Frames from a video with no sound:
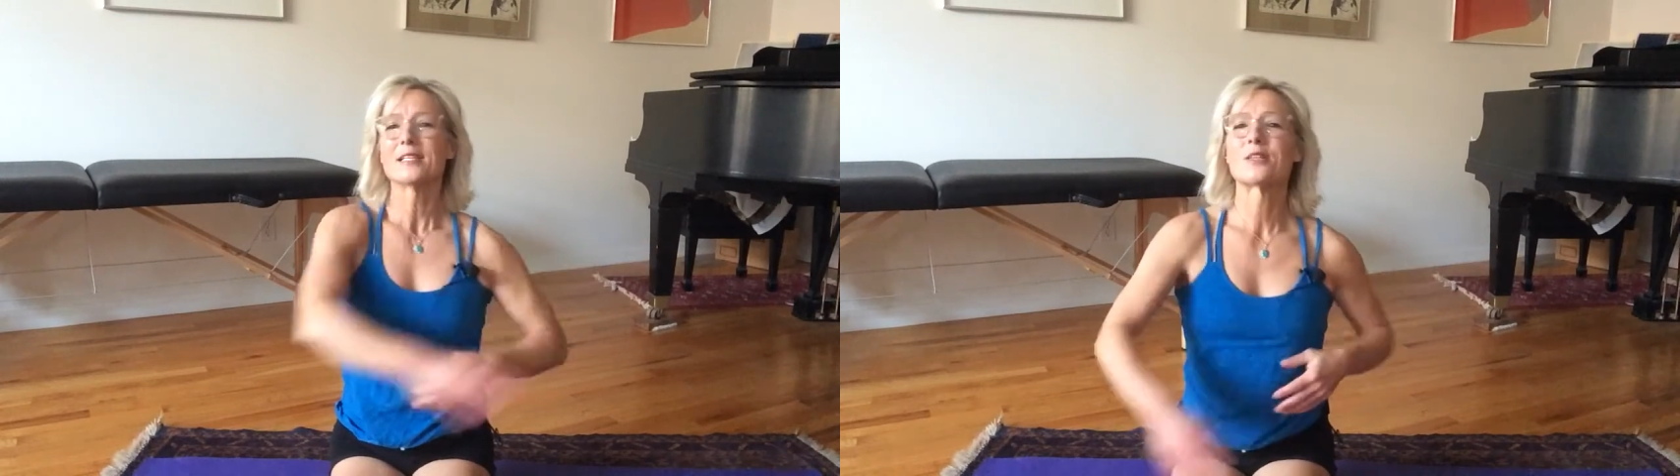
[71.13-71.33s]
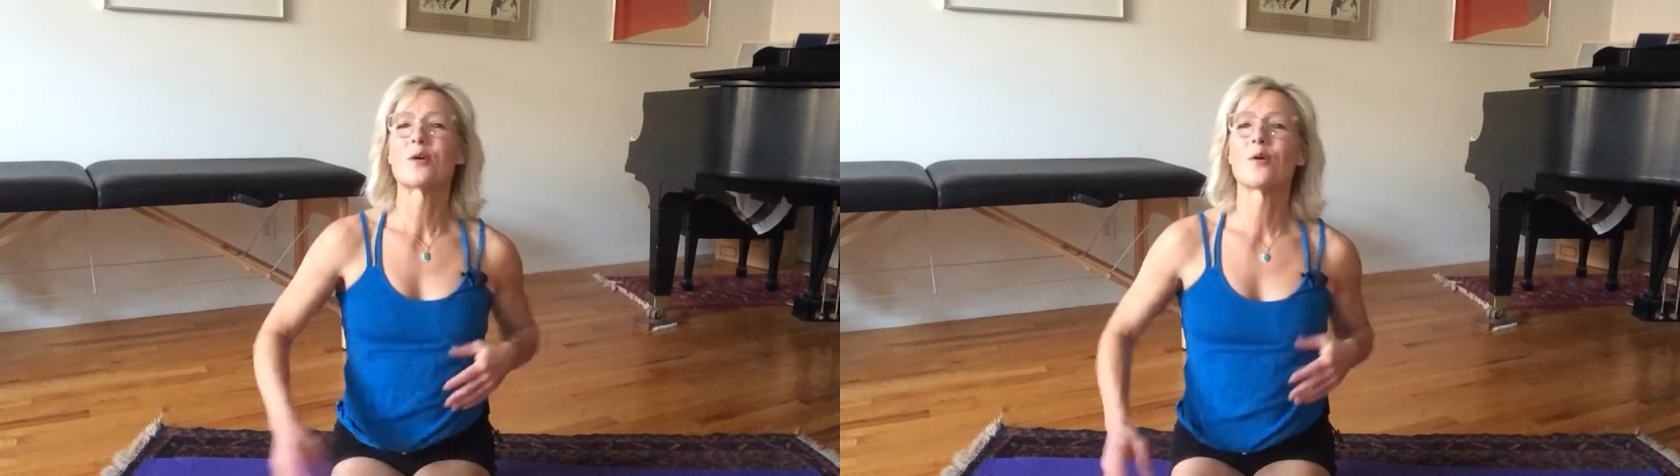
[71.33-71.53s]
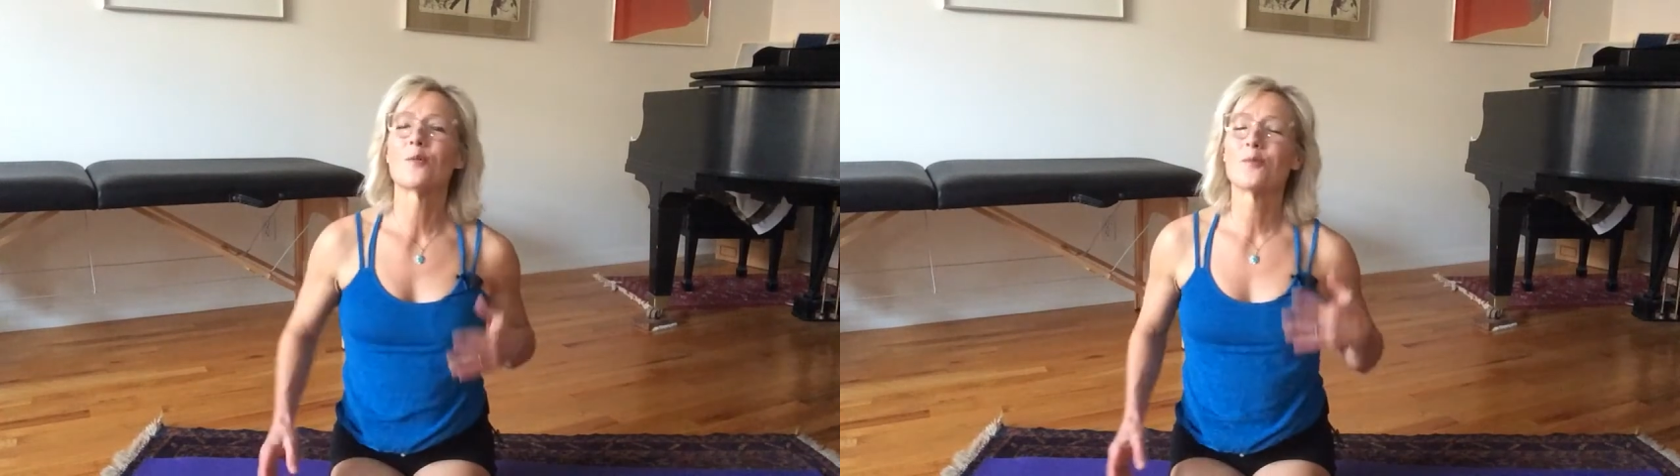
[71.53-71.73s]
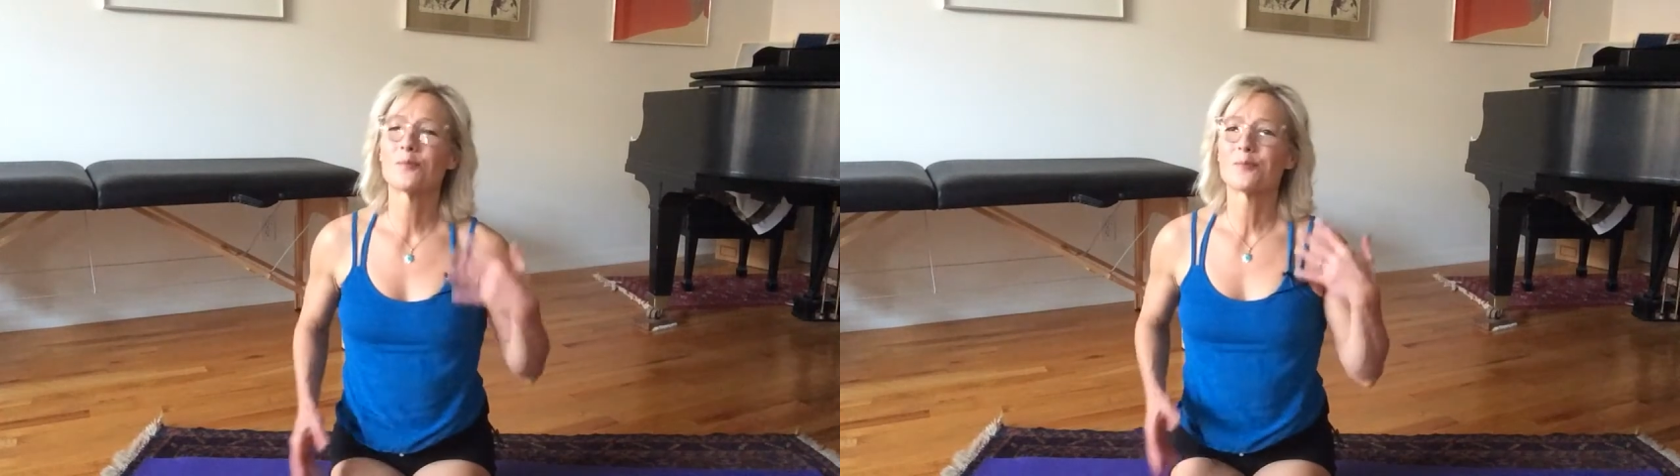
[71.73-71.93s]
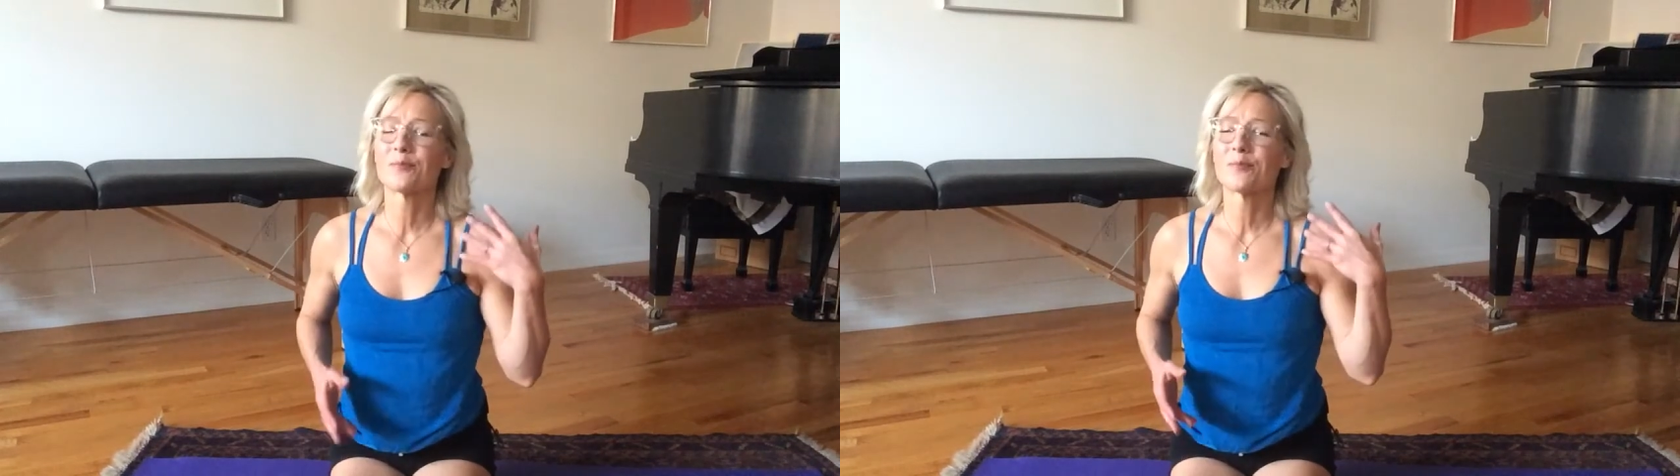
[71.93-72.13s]
So,
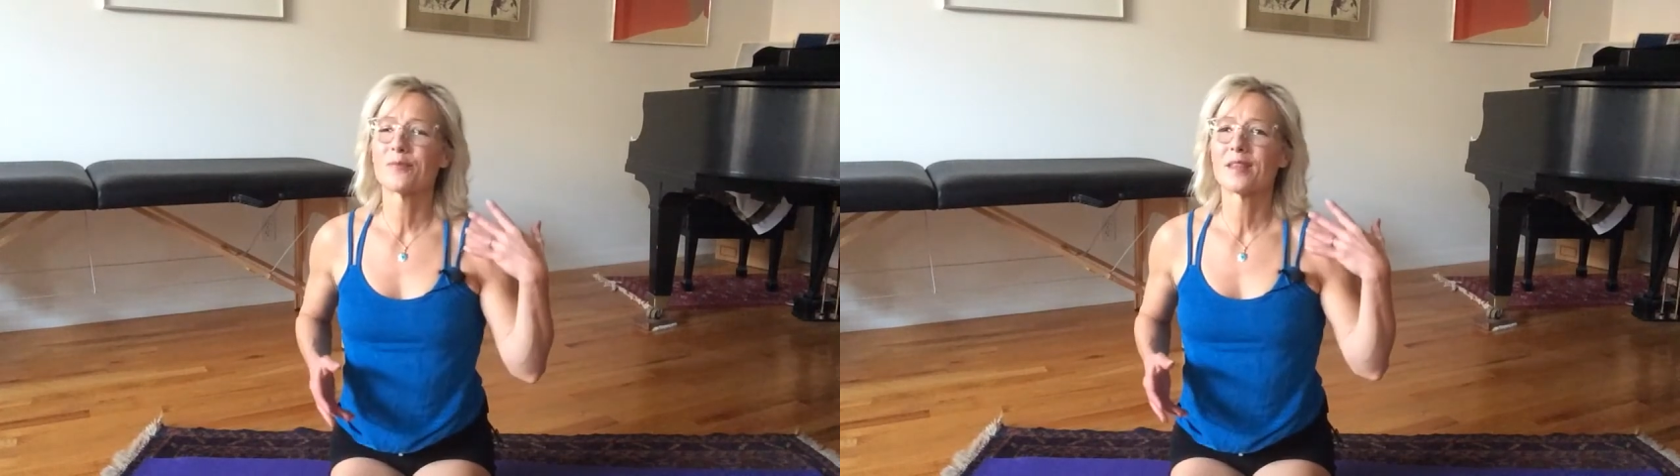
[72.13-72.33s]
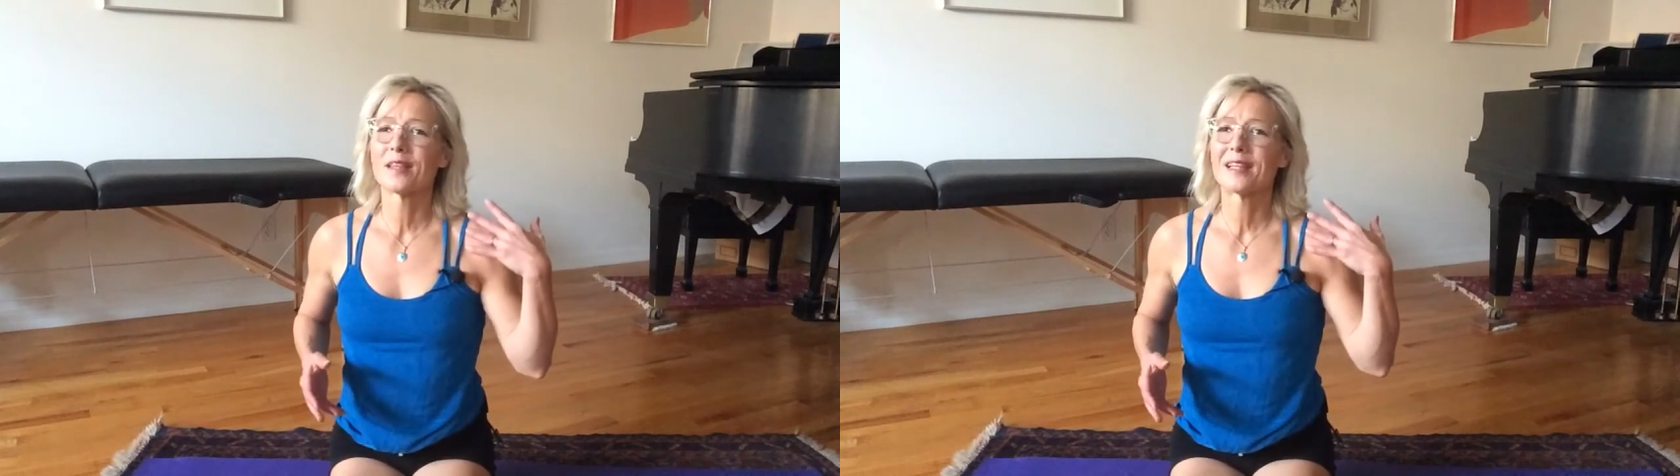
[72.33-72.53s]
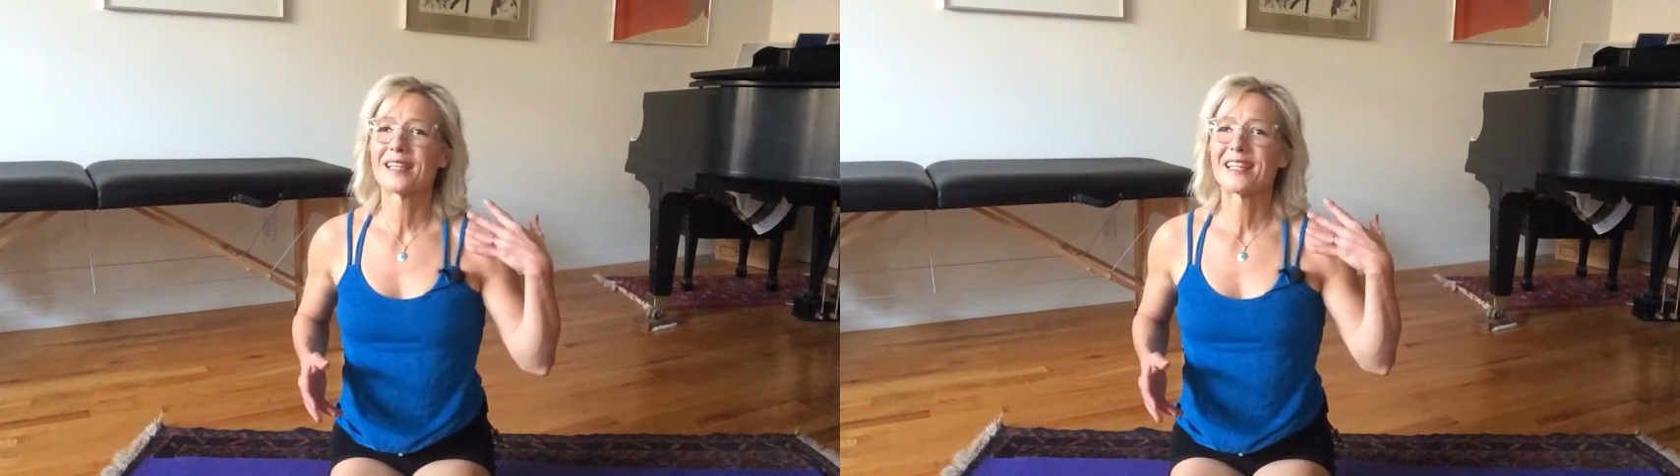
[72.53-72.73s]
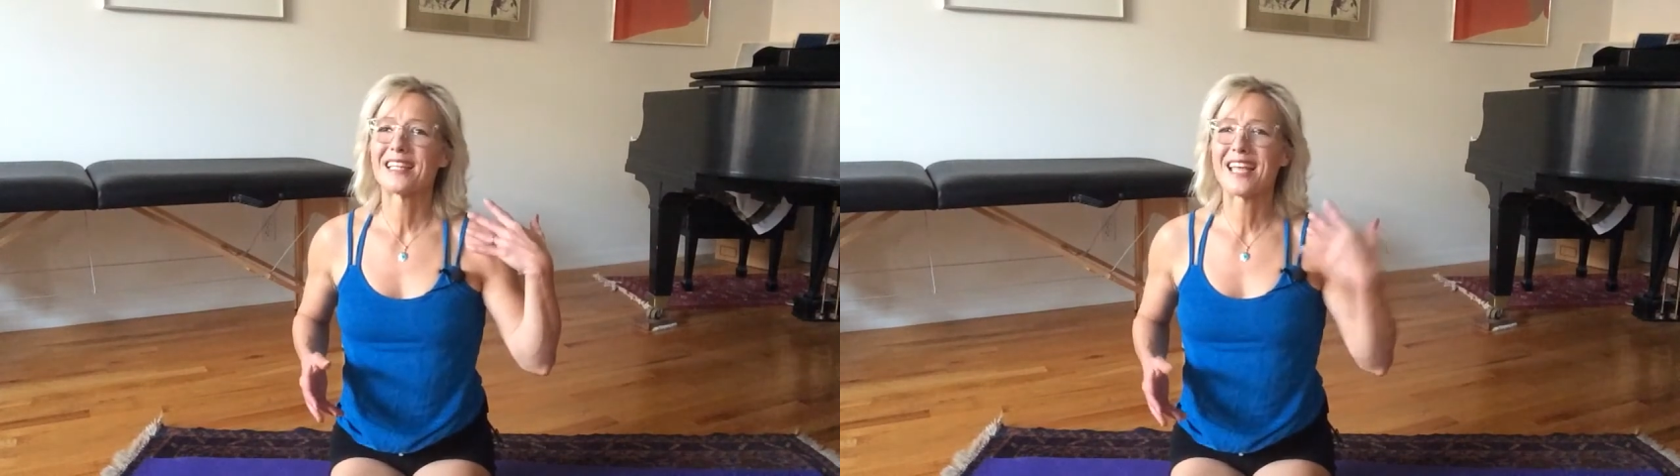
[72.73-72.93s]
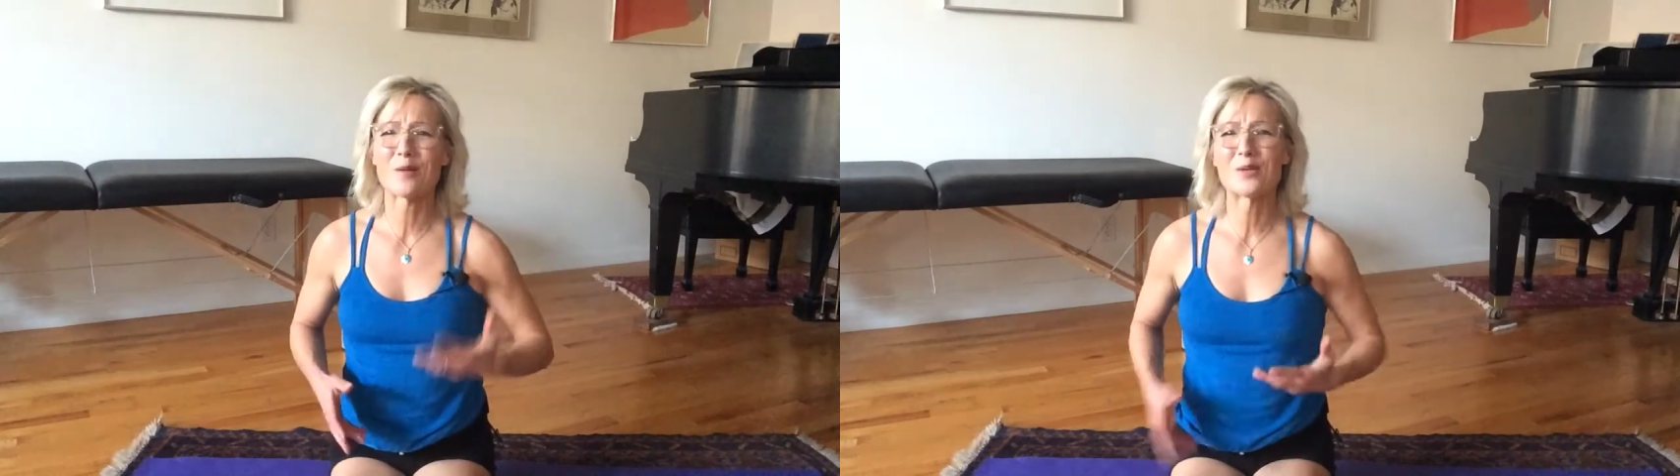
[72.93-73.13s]
yeah,